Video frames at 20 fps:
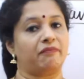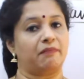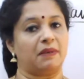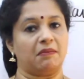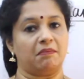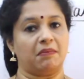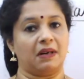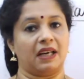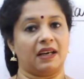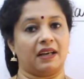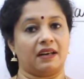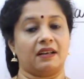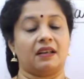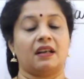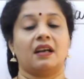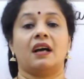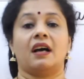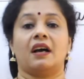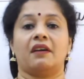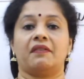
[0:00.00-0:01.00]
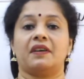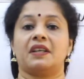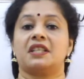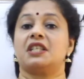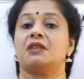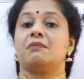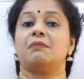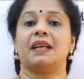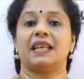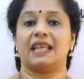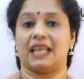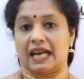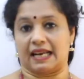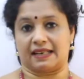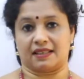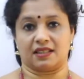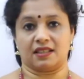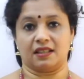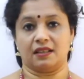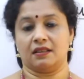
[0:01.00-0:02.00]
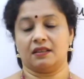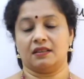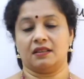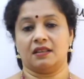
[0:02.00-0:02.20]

people are affected by cancer